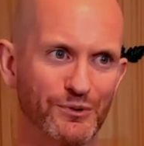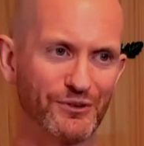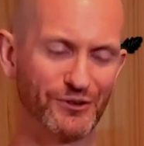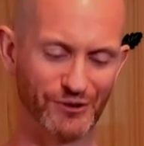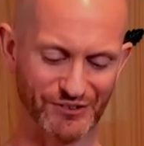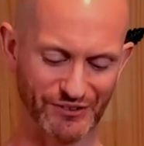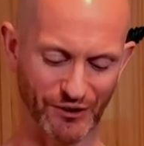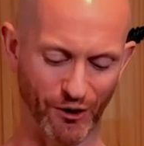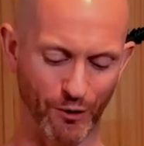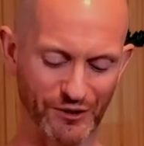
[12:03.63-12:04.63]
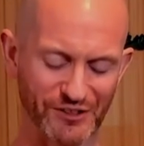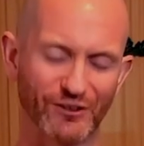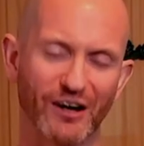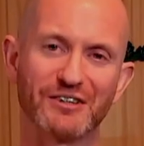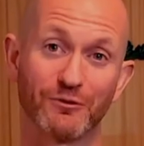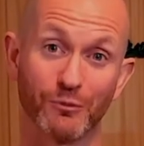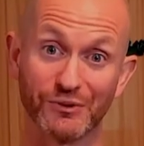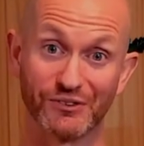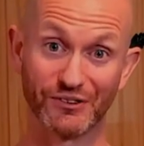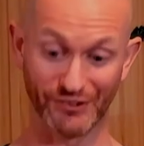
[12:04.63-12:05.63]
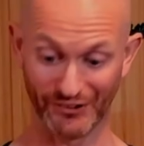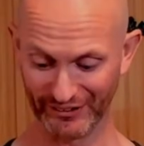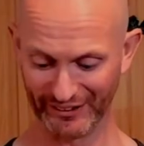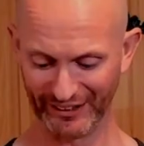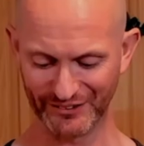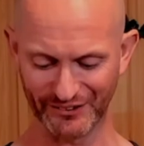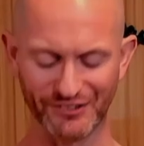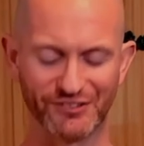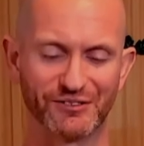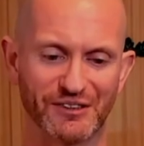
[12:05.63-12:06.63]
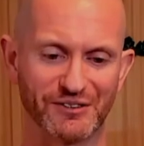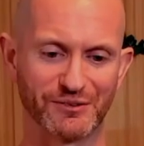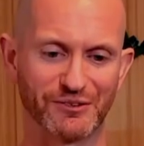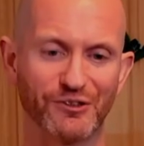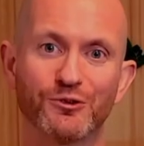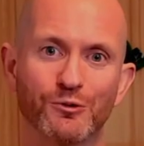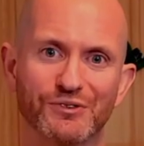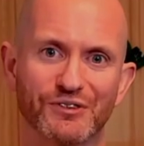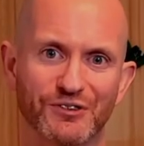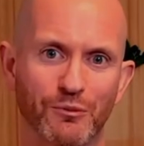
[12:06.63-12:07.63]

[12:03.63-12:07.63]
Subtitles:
use the arm in a slightly different position to this neutral position.